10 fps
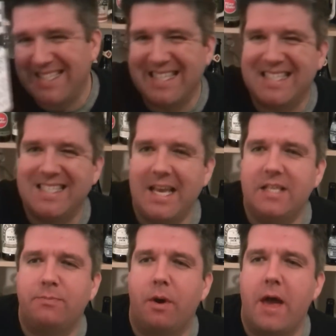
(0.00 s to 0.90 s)
is a
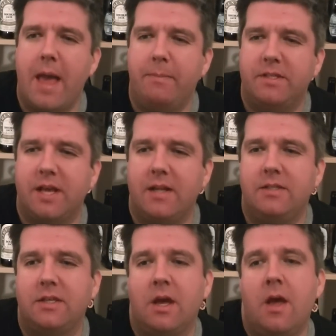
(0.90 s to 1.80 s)

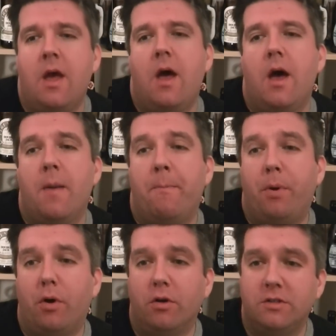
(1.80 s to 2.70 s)
6.8%
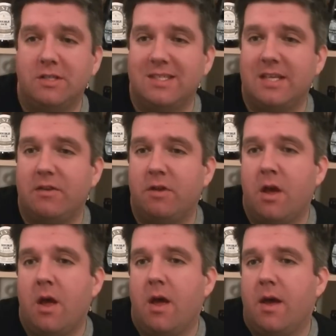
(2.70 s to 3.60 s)
porter, as it says,
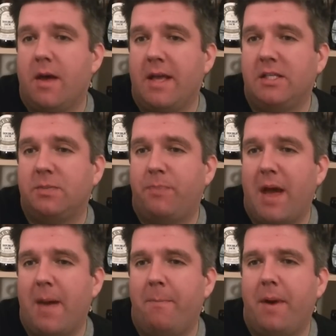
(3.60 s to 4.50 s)

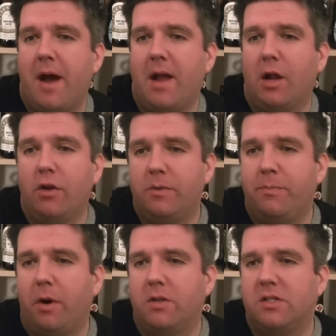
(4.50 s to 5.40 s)
inspired by London
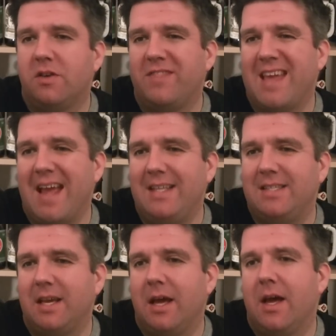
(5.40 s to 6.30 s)
porters of the
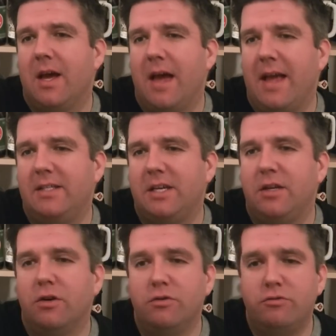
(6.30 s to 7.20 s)

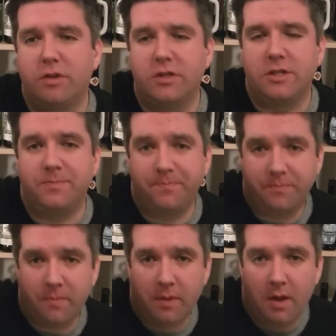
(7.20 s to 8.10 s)
1800s.
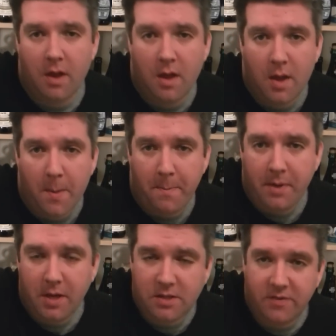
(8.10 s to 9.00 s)

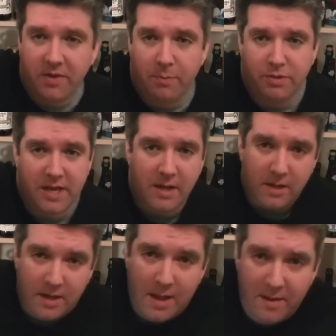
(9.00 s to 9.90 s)
Beautifully
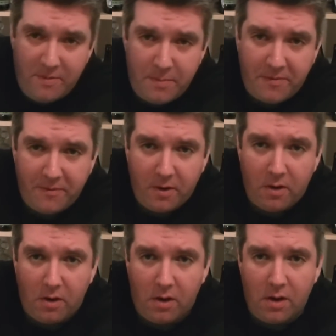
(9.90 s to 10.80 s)
presented, and even
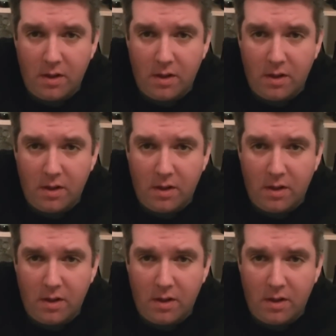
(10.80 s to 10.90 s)
before